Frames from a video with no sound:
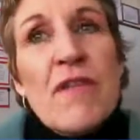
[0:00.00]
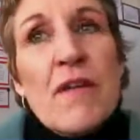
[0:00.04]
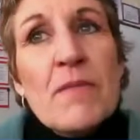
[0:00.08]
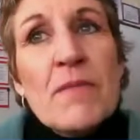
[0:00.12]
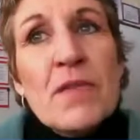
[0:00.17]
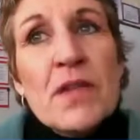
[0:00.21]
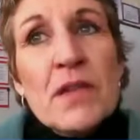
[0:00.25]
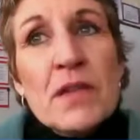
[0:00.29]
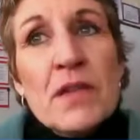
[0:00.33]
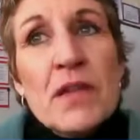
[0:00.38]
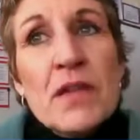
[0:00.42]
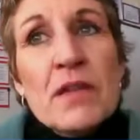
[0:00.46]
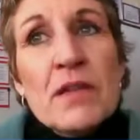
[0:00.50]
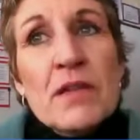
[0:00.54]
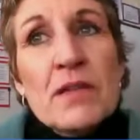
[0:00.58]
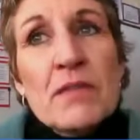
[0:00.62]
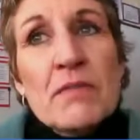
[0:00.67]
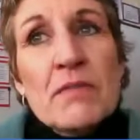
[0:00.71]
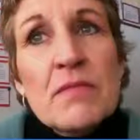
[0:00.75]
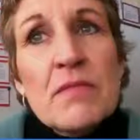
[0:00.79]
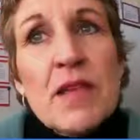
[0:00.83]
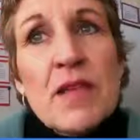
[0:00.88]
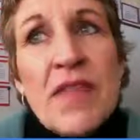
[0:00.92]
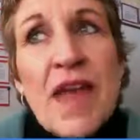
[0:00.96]

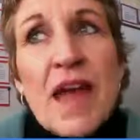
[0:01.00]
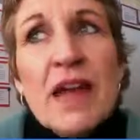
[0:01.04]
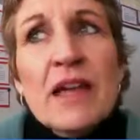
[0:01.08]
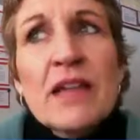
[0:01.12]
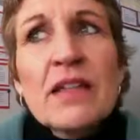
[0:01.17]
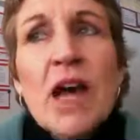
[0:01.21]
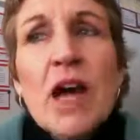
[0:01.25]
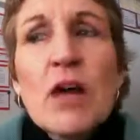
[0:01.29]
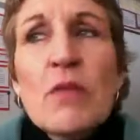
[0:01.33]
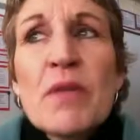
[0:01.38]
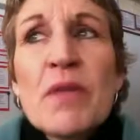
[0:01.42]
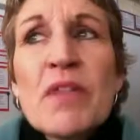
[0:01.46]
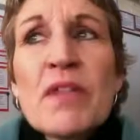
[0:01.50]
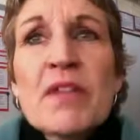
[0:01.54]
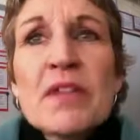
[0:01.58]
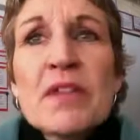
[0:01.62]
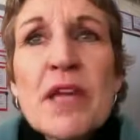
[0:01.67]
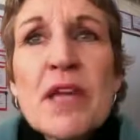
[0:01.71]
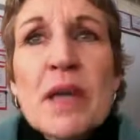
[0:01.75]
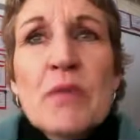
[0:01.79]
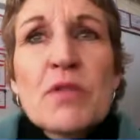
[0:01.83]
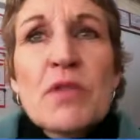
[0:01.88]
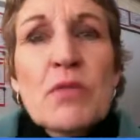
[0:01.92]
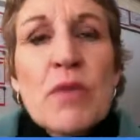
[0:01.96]
and that allowed me the
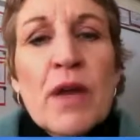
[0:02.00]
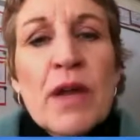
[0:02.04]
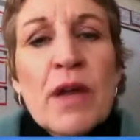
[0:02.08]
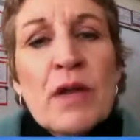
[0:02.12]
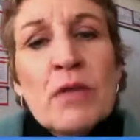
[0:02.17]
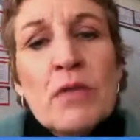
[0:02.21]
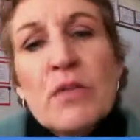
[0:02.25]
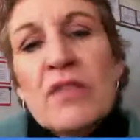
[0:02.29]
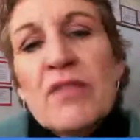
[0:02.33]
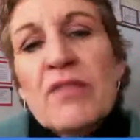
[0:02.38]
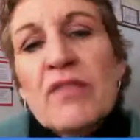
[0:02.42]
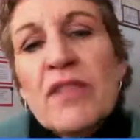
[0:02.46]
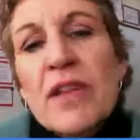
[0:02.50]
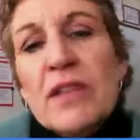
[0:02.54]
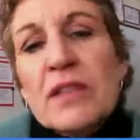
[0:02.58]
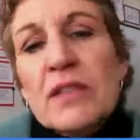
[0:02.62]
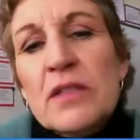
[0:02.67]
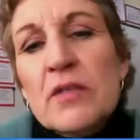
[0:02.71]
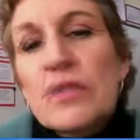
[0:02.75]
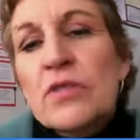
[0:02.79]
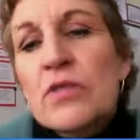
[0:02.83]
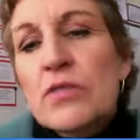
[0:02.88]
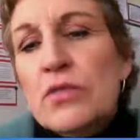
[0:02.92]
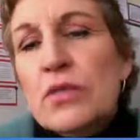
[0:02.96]
time to write and reflect.
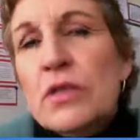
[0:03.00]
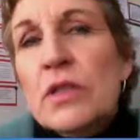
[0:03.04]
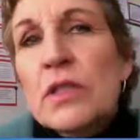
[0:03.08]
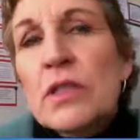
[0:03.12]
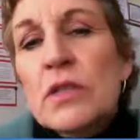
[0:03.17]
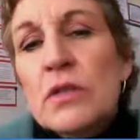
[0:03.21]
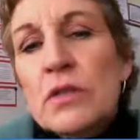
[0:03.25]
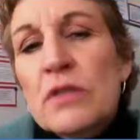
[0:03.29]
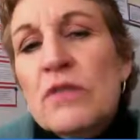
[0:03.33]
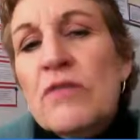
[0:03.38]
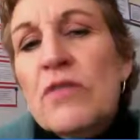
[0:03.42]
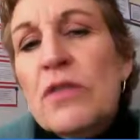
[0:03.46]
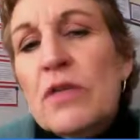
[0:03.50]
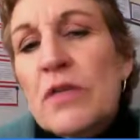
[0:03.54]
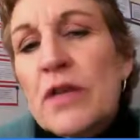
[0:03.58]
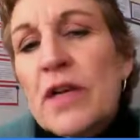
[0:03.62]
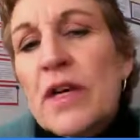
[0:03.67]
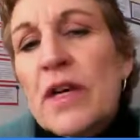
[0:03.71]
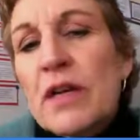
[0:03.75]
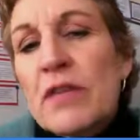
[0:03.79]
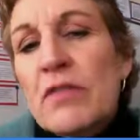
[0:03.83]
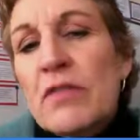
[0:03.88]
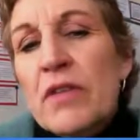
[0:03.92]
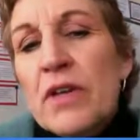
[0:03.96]
It was really good for
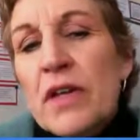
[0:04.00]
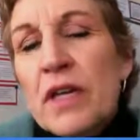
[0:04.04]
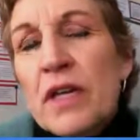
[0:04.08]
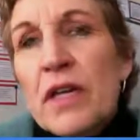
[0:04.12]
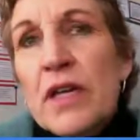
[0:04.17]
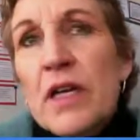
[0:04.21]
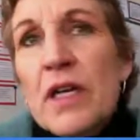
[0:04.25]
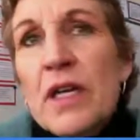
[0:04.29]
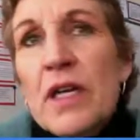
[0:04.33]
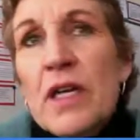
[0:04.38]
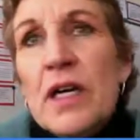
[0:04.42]
recovery.